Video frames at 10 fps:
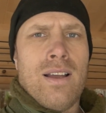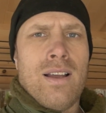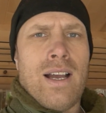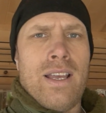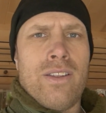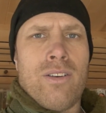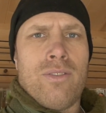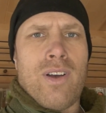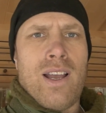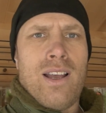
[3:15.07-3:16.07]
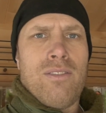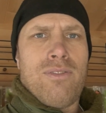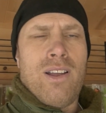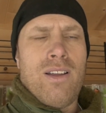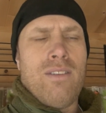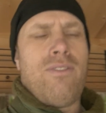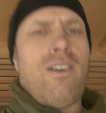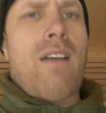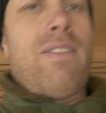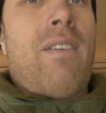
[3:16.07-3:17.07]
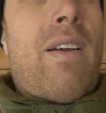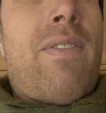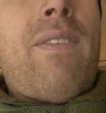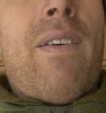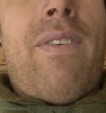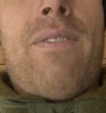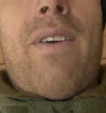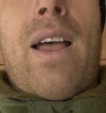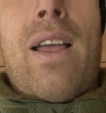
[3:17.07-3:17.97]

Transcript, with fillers: Hi there, five, five, five, five, five, five, five.